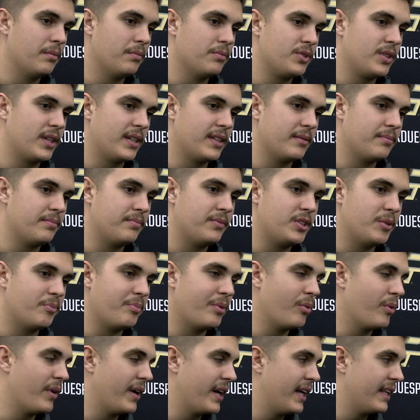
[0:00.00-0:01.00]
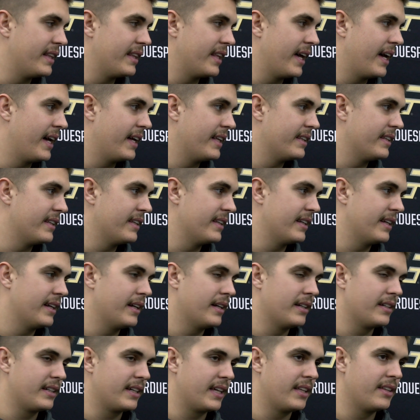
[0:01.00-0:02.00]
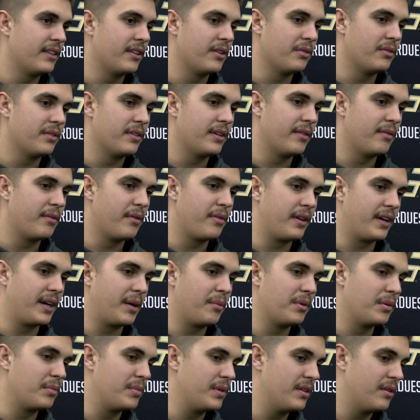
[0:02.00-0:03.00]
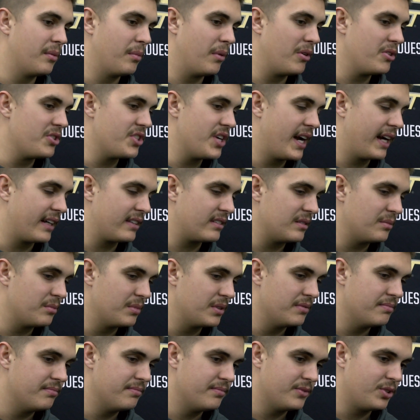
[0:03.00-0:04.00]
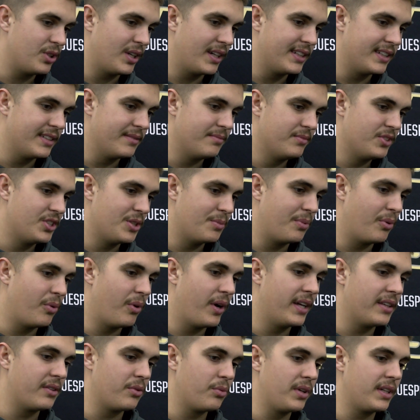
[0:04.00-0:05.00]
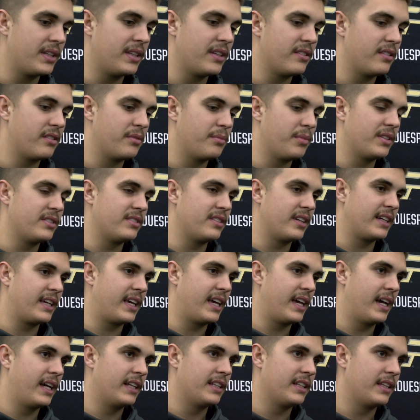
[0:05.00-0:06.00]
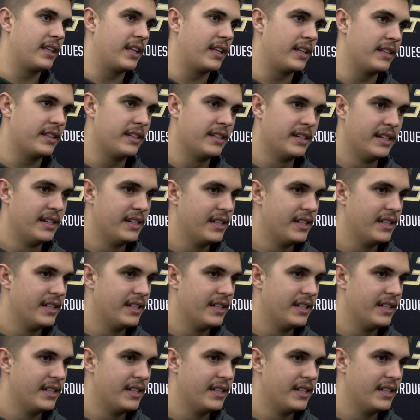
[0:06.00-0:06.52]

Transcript: Try to chip away at that. Again, don't ever think I'm going to be Lamar Jackson, but try to chip away at the weakness as much as I can, and then